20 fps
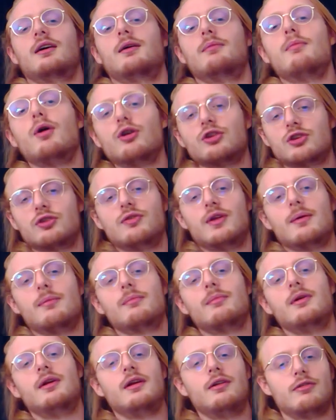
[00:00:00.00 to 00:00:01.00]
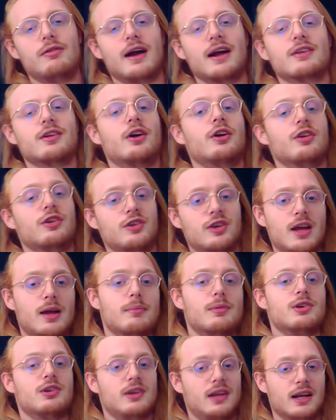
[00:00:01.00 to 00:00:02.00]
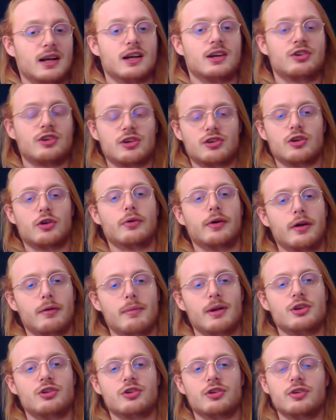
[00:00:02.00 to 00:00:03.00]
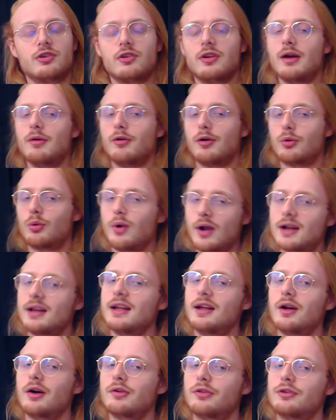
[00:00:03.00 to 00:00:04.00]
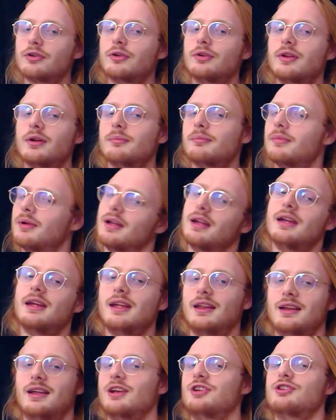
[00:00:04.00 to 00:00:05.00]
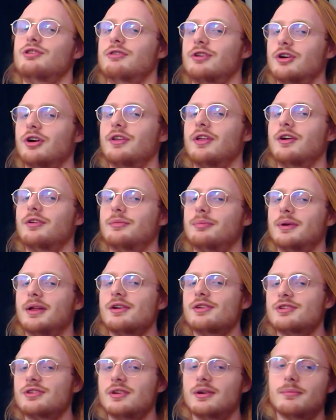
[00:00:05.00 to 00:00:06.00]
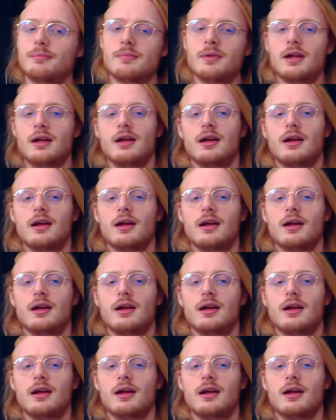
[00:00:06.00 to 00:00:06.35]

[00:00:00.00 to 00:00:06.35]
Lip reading: Most of them, in fact, are the same as in English, as I already mentioned. I will quickly go through them, in case you forgot how to pronounce them.